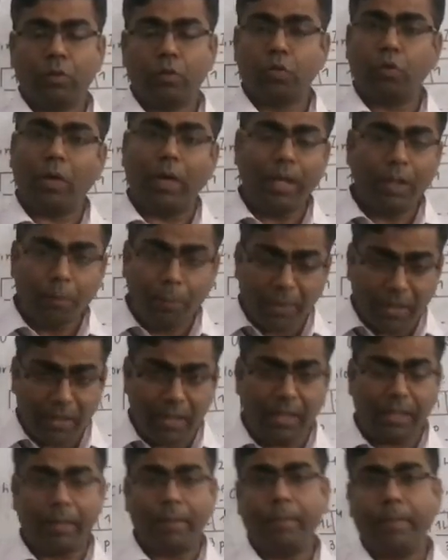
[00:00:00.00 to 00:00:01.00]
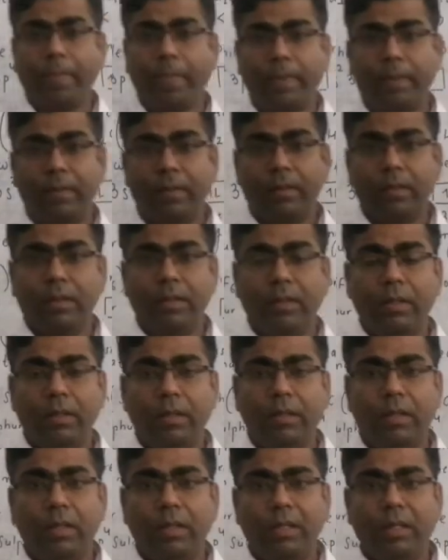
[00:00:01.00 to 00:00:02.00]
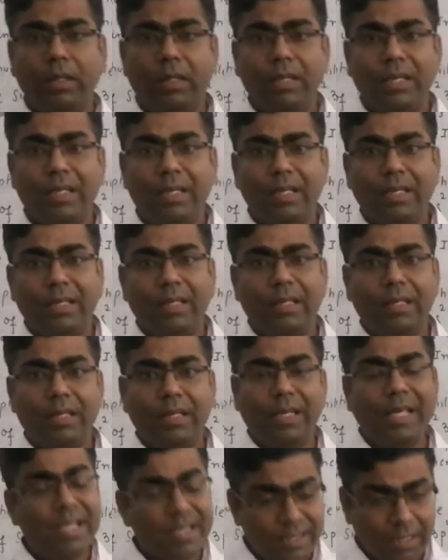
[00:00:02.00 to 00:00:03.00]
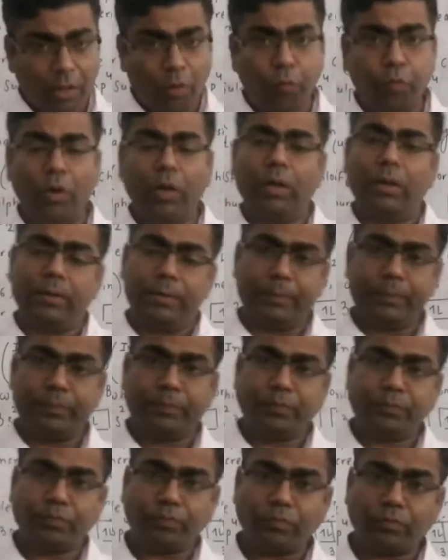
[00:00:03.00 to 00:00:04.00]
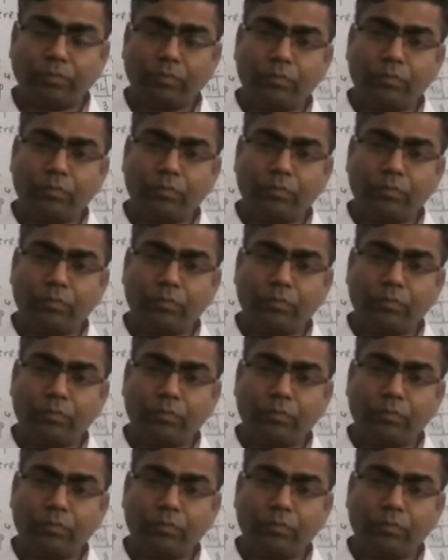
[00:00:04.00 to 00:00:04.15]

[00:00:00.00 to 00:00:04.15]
So unpairing in sulfur,